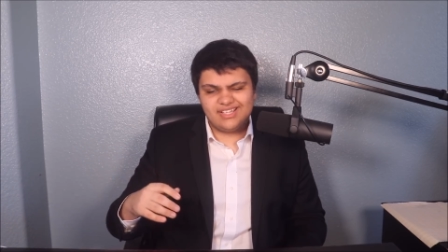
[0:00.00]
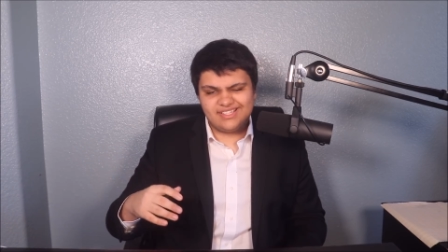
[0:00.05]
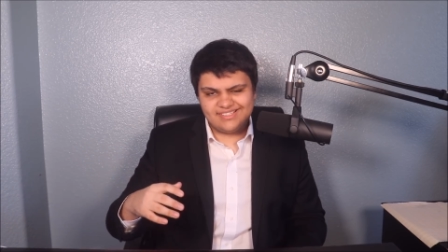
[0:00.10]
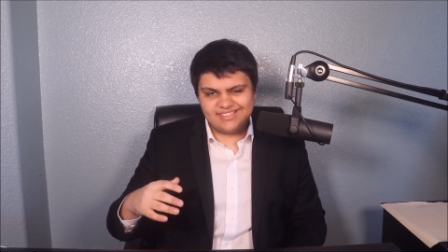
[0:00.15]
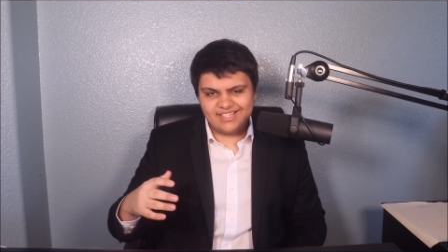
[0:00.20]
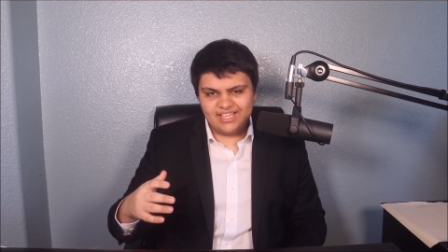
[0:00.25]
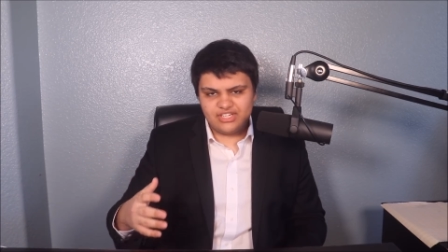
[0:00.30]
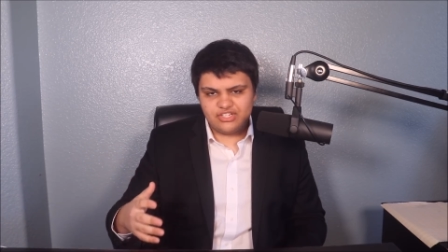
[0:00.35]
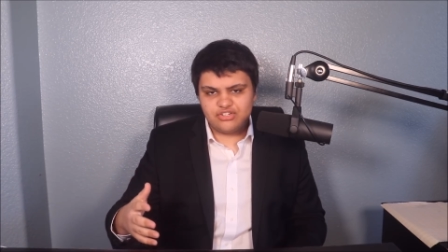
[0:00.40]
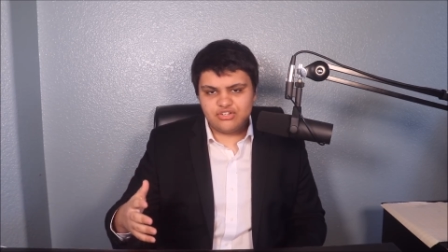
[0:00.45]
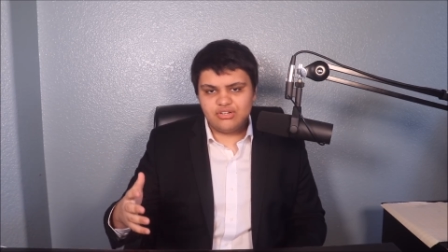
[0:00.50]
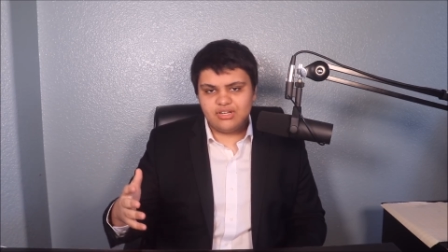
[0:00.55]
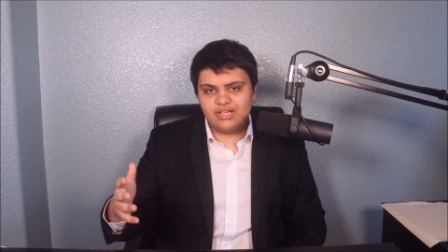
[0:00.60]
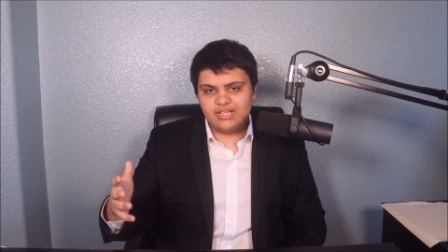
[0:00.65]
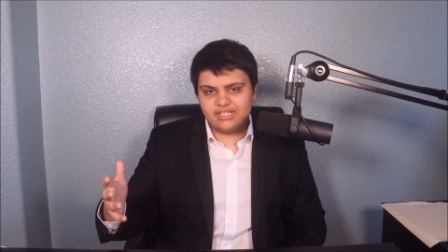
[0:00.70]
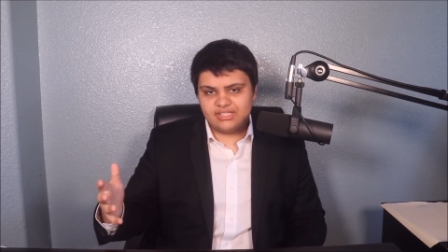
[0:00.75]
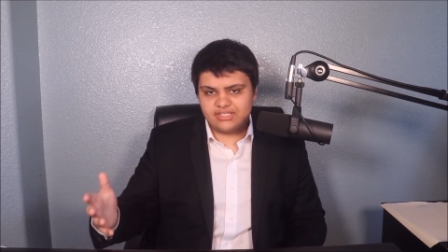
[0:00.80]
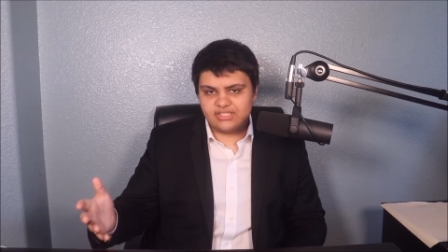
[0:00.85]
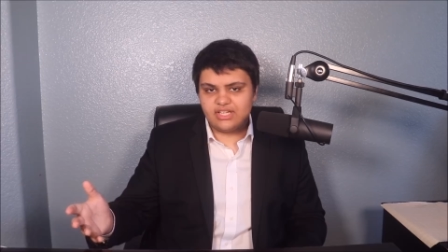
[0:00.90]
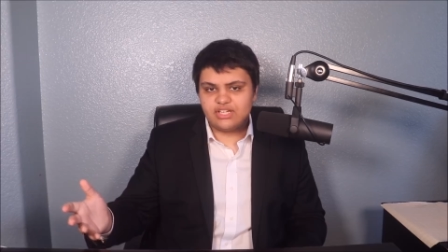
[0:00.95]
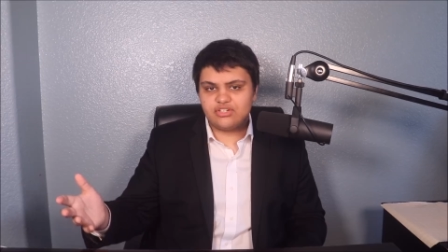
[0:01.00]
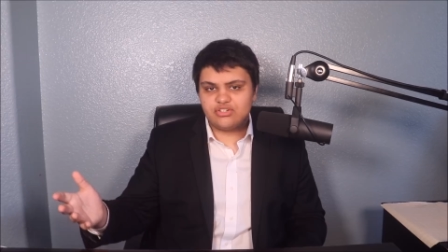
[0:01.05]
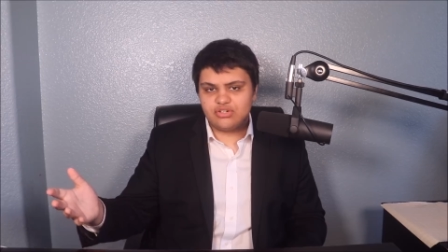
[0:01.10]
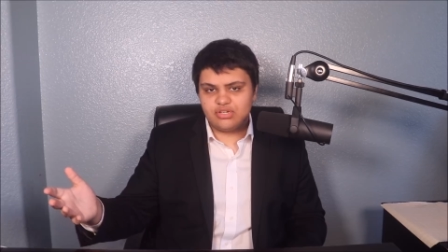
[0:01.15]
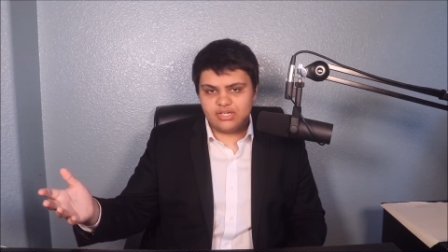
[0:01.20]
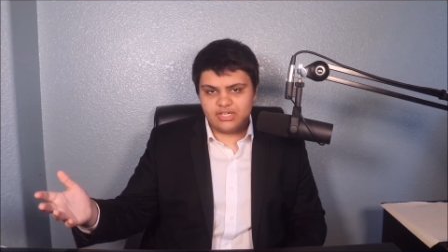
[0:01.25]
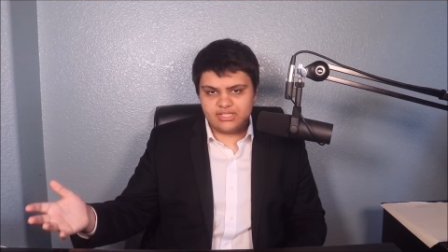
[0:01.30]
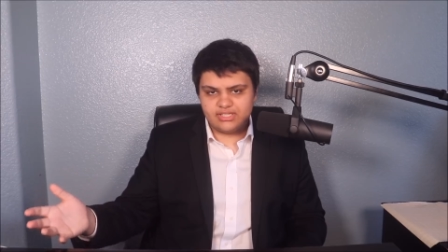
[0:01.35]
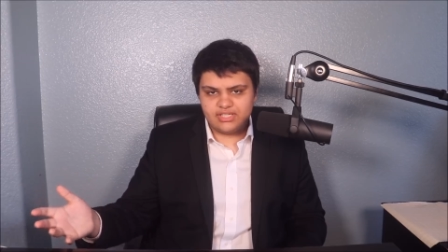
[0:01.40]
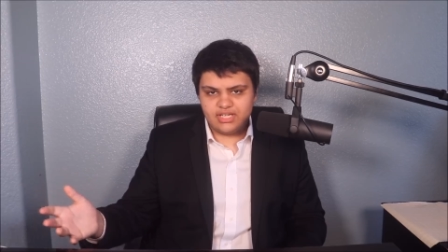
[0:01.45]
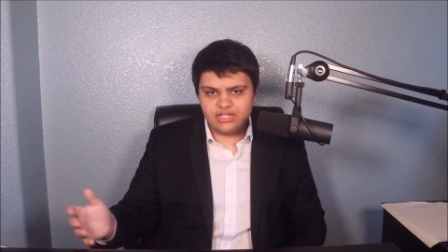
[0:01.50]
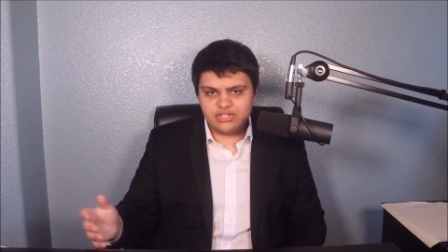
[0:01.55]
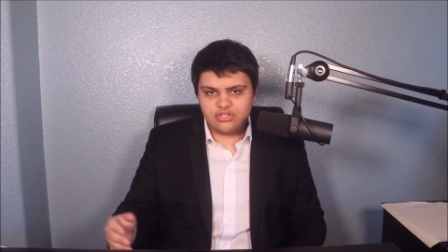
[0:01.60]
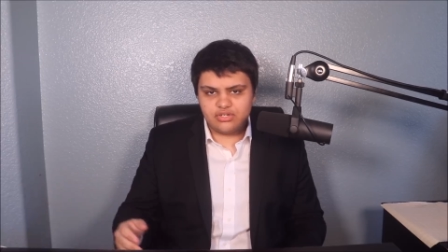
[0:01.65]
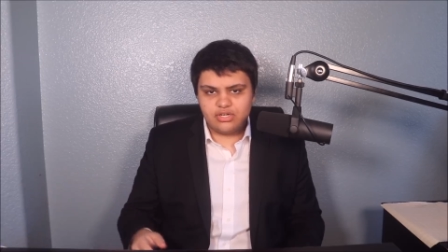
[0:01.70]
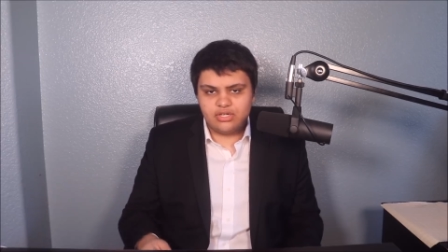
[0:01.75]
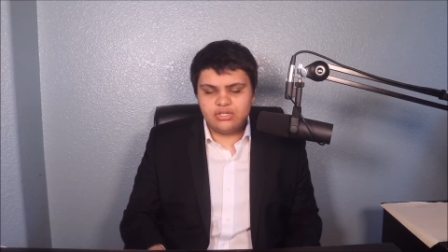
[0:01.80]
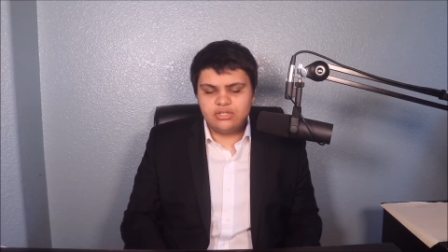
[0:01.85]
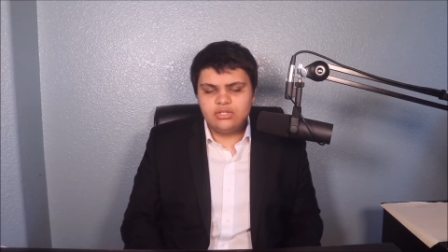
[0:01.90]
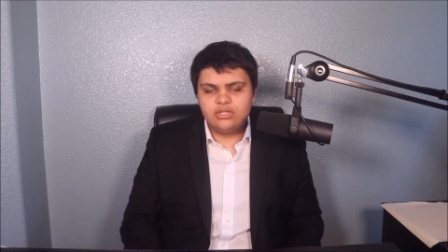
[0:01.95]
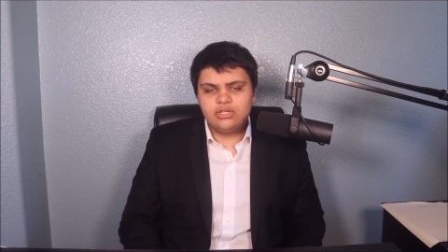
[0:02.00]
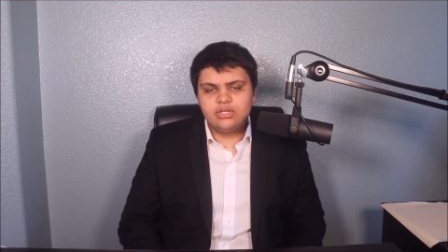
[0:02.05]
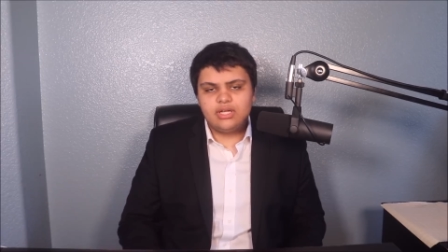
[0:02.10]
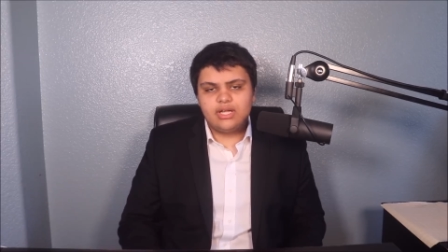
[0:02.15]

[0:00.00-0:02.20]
etc., etc., etc.